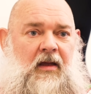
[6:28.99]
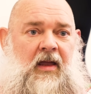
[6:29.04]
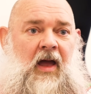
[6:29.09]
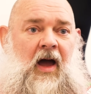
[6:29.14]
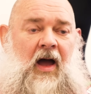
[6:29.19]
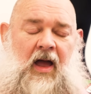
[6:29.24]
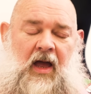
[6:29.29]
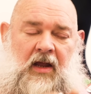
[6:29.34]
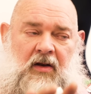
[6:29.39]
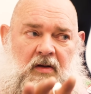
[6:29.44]

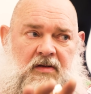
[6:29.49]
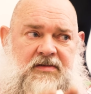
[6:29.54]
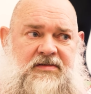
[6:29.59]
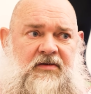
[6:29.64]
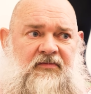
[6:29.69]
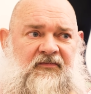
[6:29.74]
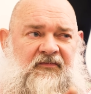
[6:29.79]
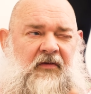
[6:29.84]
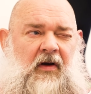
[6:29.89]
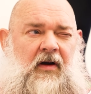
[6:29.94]
Yeah, and
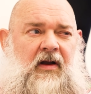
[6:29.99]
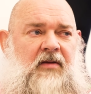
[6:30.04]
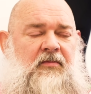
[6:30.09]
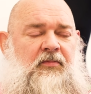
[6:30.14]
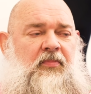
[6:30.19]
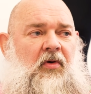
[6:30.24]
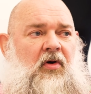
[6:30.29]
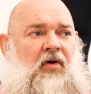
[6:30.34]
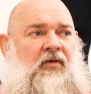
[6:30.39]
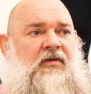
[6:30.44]
also very
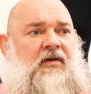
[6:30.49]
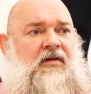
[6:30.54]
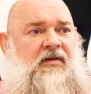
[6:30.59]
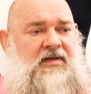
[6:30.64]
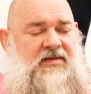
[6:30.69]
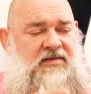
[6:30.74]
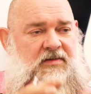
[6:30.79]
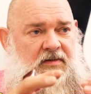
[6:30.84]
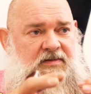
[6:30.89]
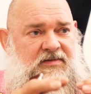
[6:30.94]
important
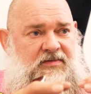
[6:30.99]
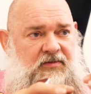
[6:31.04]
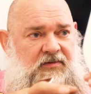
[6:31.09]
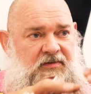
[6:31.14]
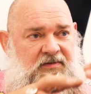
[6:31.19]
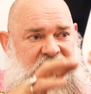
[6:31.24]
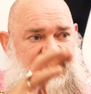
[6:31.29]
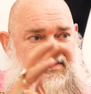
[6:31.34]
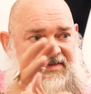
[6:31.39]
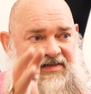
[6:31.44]
is also
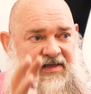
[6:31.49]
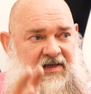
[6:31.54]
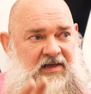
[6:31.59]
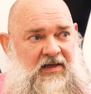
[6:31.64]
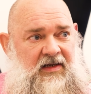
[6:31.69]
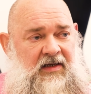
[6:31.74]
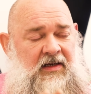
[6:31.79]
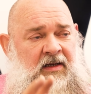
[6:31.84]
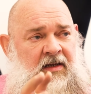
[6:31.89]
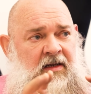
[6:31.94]
to
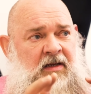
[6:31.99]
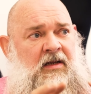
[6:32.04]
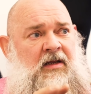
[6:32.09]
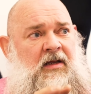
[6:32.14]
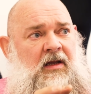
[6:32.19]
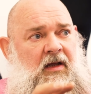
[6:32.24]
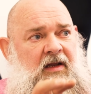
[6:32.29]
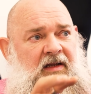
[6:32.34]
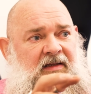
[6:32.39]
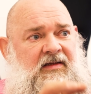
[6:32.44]

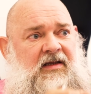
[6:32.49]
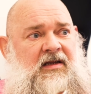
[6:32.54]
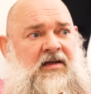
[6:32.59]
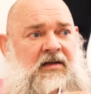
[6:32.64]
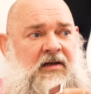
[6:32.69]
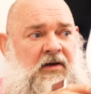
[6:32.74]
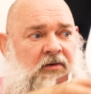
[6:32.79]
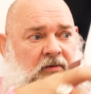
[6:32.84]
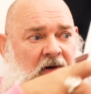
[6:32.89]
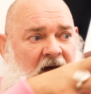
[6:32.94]
see it in
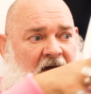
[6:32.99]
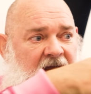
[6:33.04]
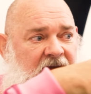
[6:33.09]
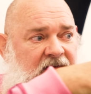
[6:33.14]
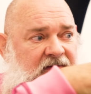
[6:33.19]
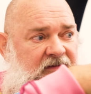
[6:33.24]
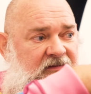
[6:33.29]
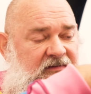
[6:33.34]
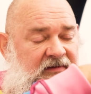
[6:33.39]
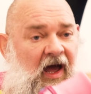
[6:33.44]
the right
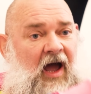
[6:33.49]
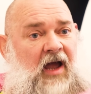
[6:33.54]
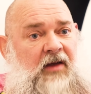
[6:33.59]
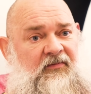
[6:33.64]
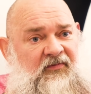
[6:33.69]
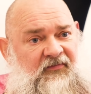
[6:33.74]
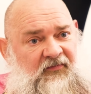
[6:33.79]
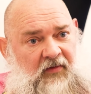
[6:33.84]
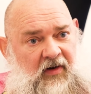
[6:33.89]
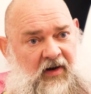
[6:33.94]
time
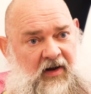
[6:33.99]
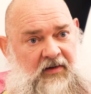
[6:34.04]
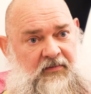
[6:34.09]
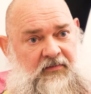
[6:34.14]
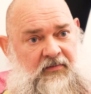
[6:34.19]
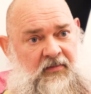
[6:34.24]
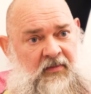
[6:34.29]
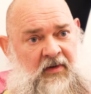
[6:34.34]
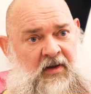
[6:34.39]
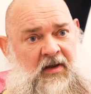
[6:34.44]
frame,